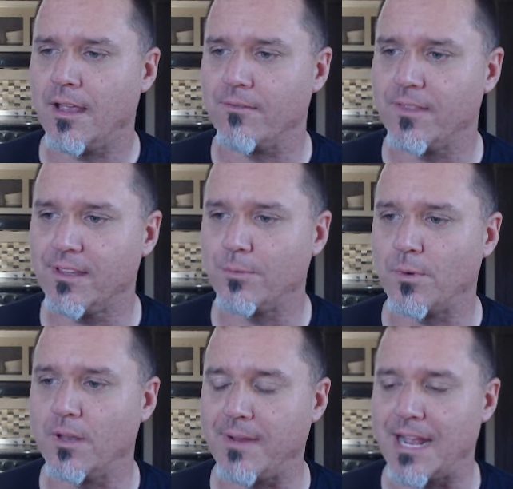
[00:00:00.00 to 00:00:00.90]
And for this
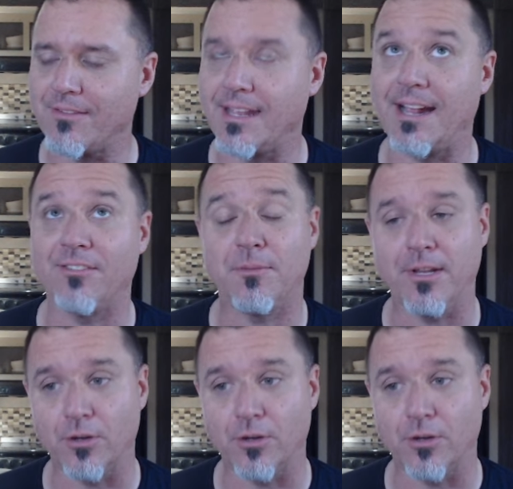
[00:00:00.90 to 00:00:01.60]
one, we have to, it has to be